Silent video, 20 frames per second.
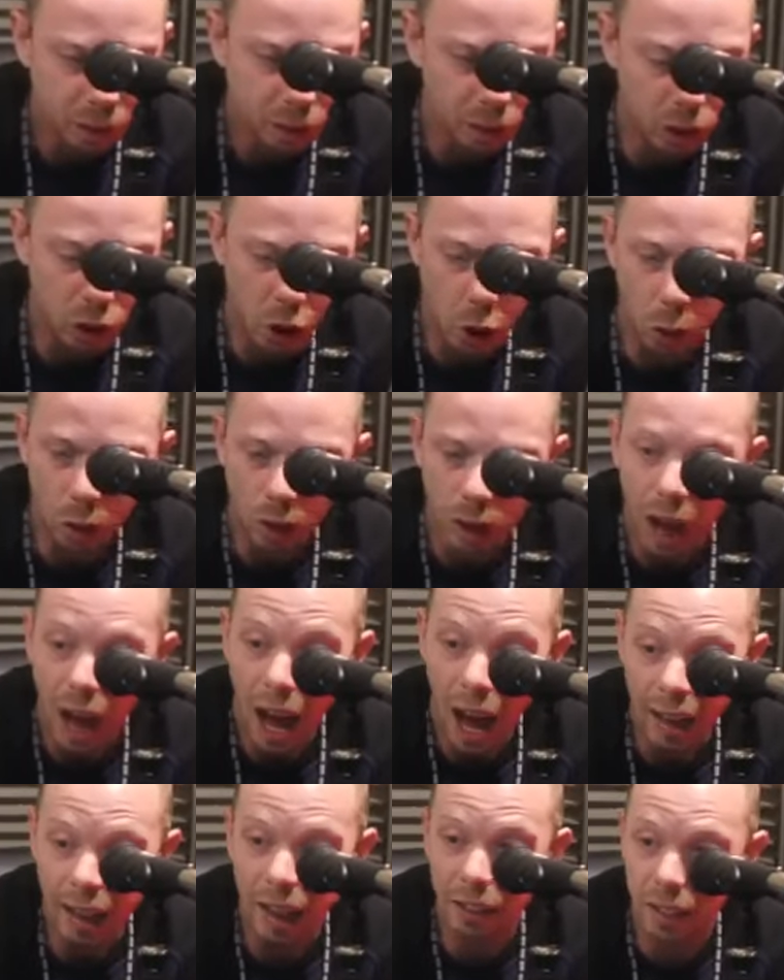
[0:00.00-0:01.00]
you know,
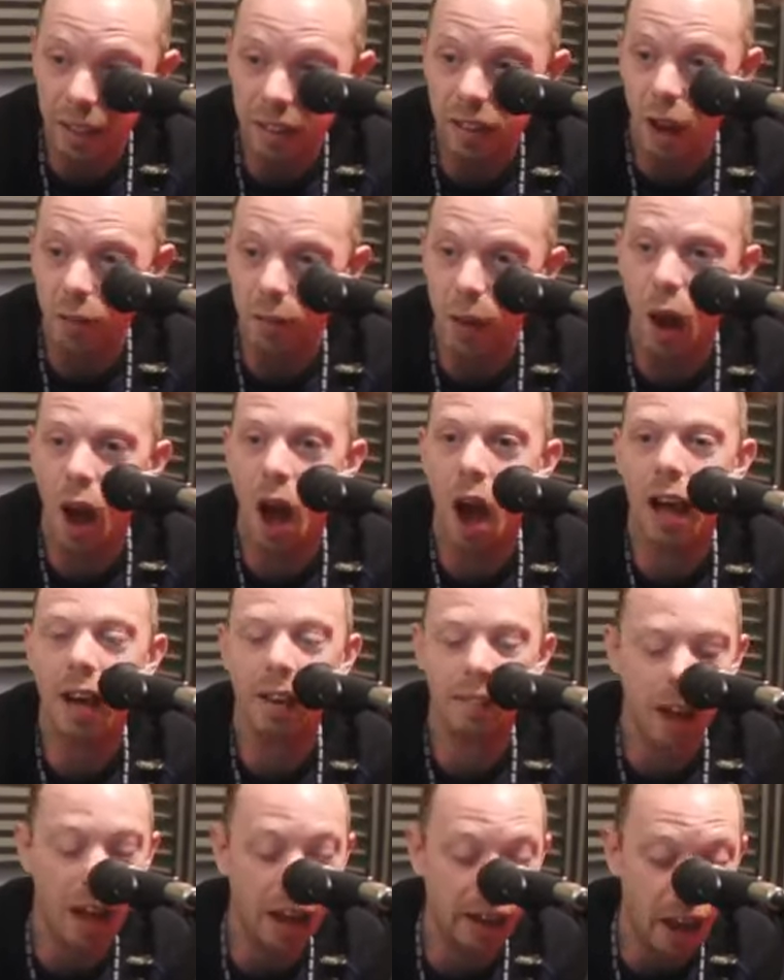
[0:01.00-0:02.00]
and there is other
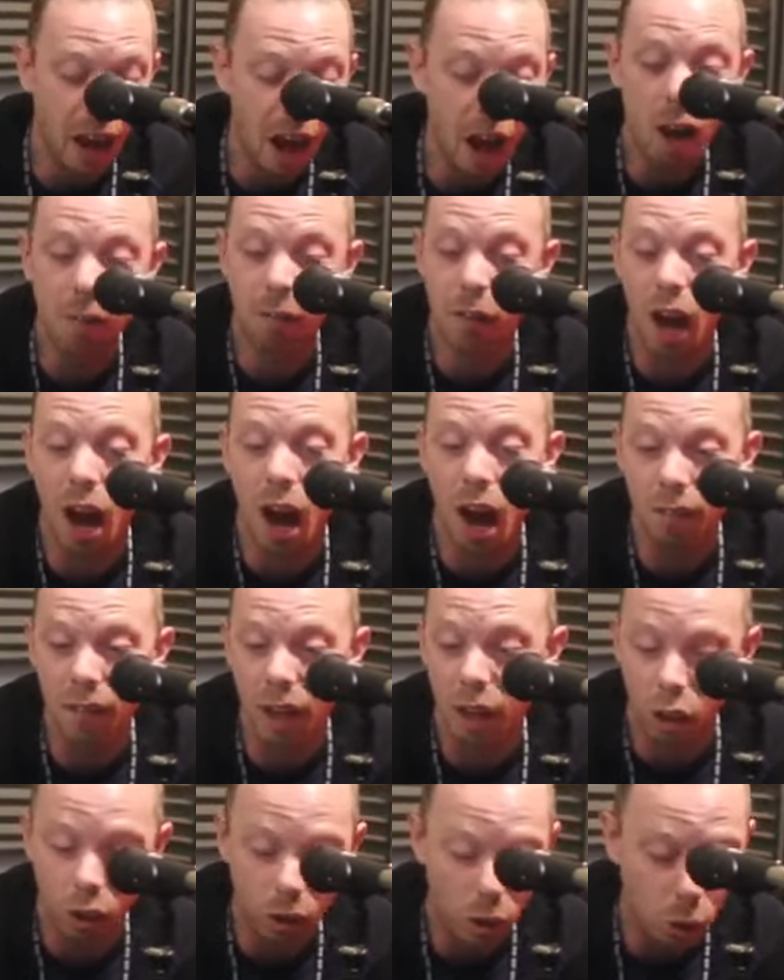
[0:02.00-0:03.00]
artists, and I've
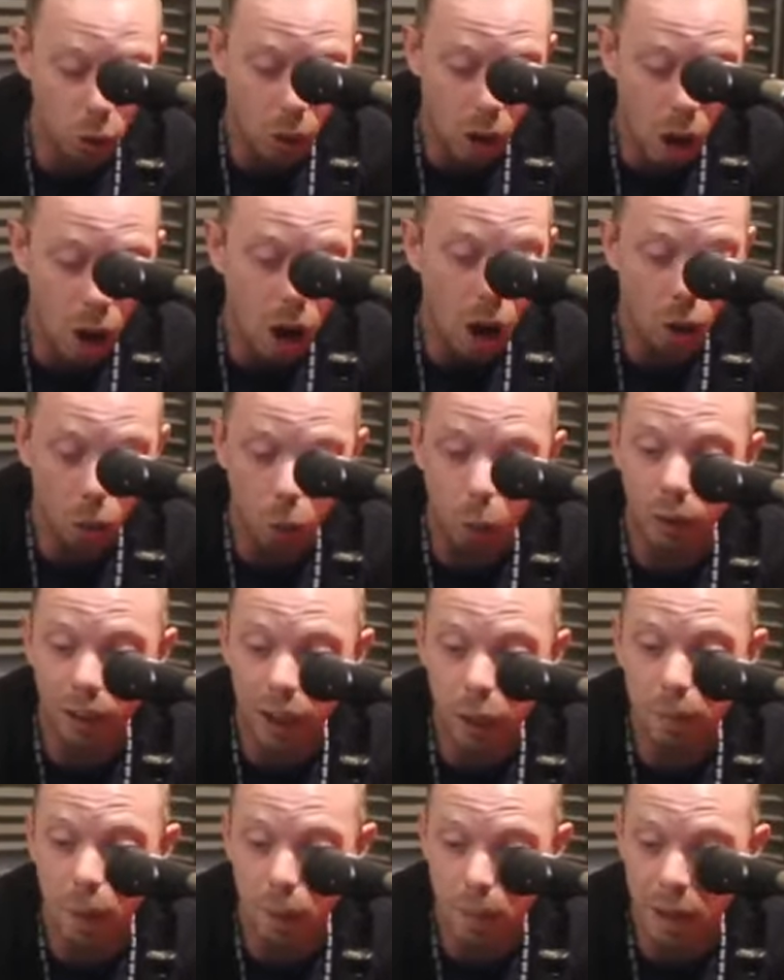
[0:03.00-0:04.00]
had a
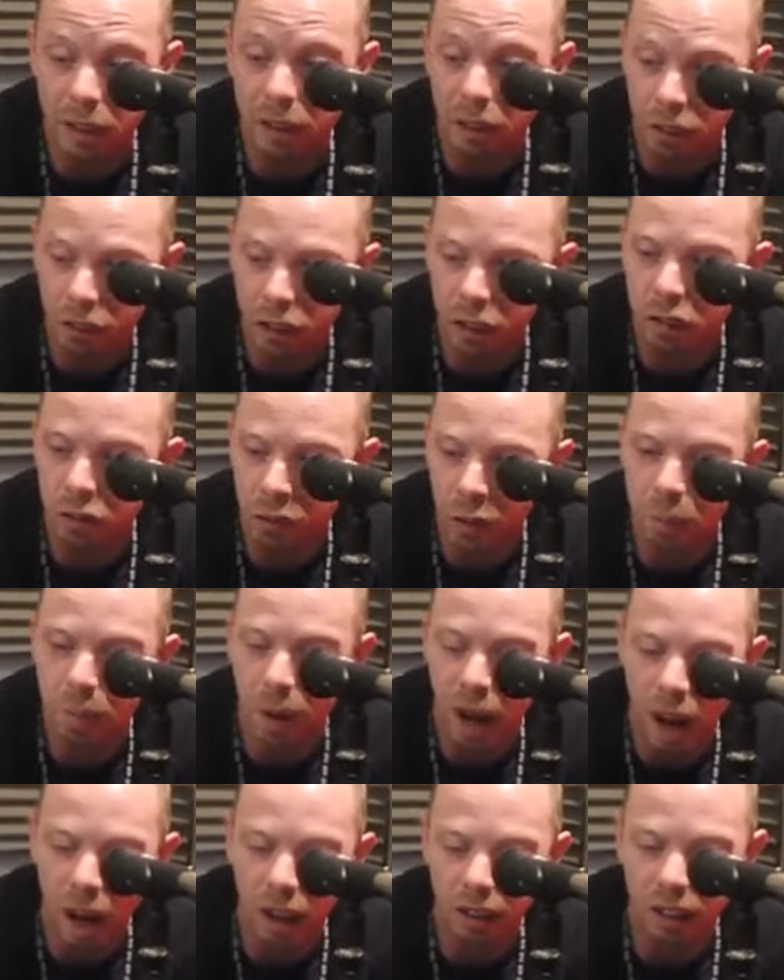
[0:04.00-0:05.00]
whole heap of messages
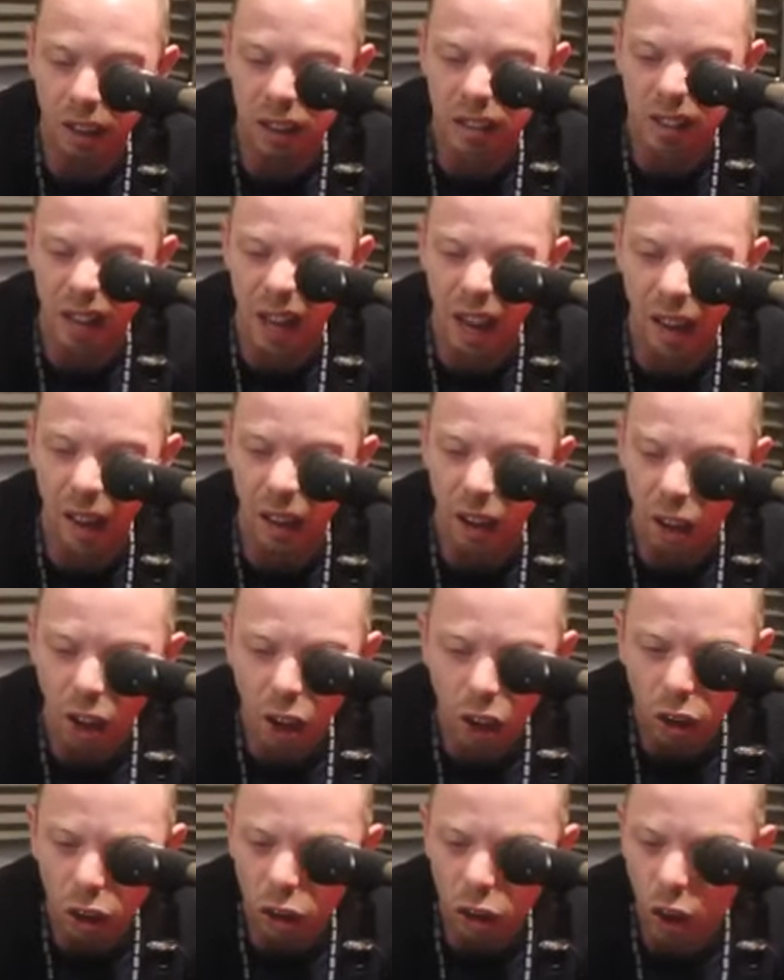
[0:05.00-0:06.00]
from artists like
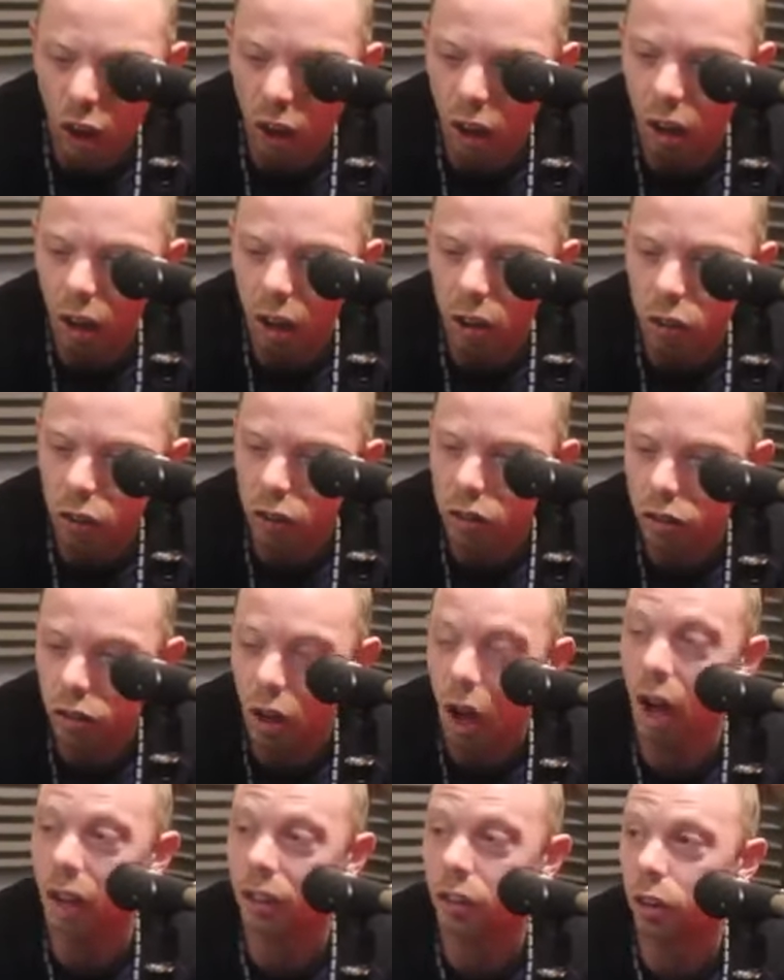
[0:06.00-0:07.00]
that just
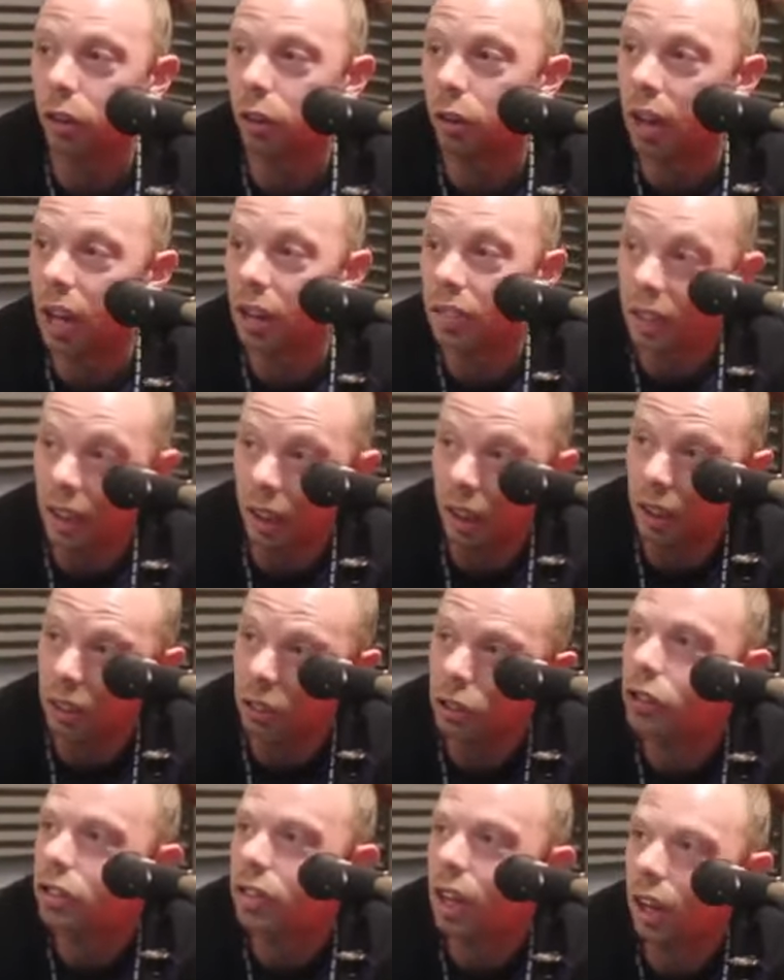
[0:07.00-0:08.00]
starting to do their thing
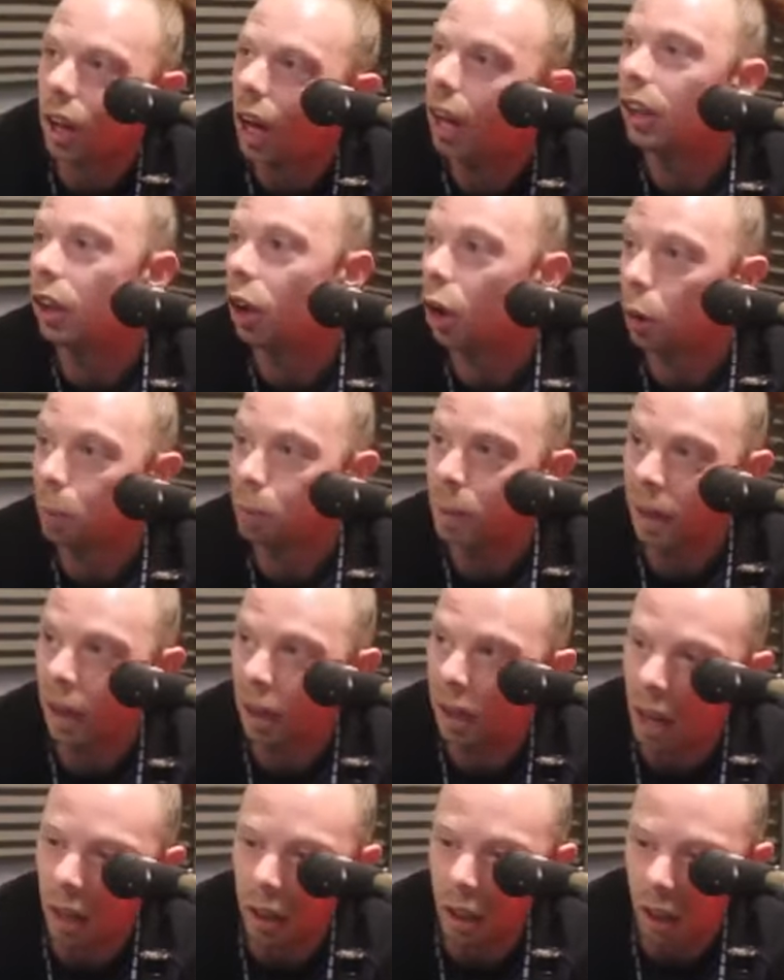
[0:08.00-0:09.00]
and just say like, yo,
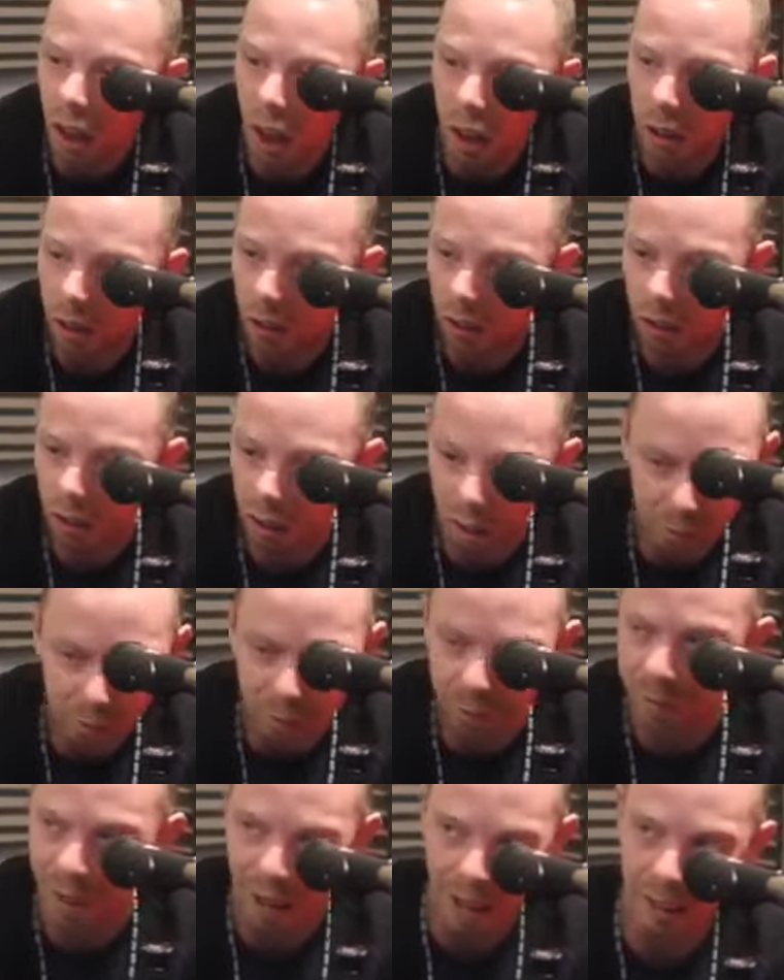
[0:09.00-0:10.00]
brother, like they're kind of
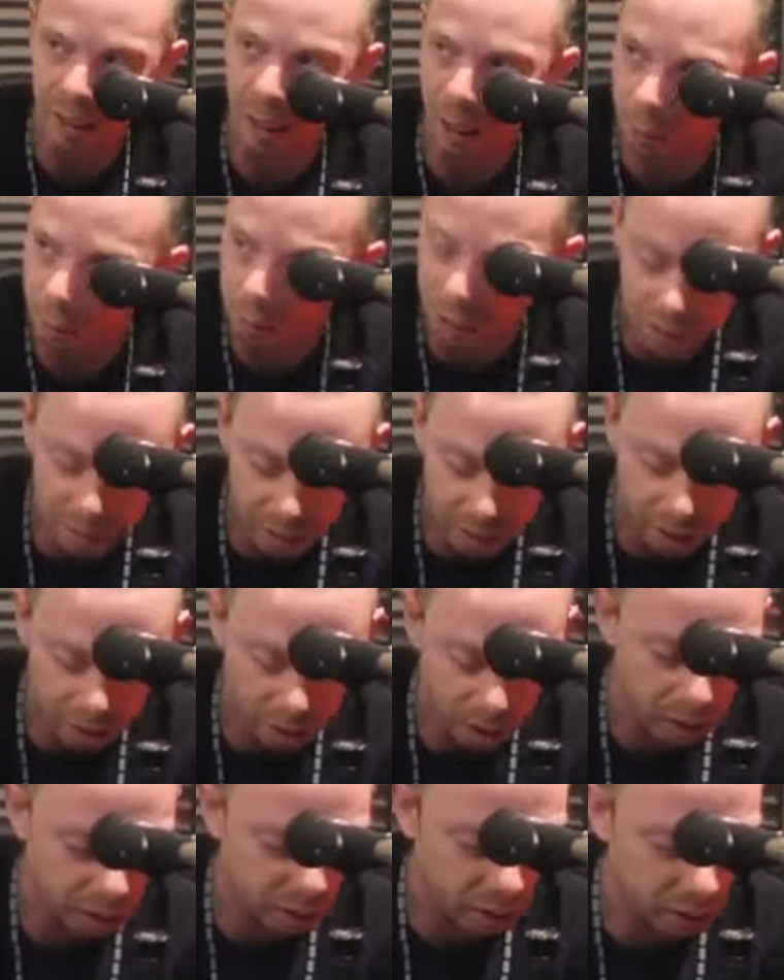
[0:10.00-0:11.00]
confining me, kind
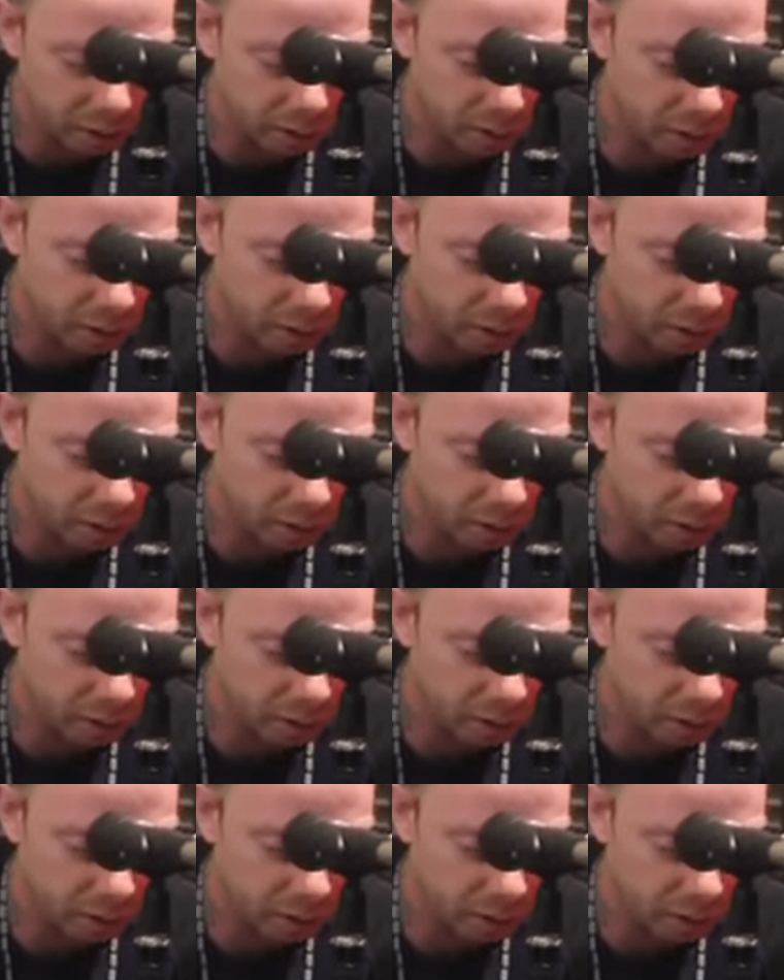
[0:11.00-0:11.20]
of thing.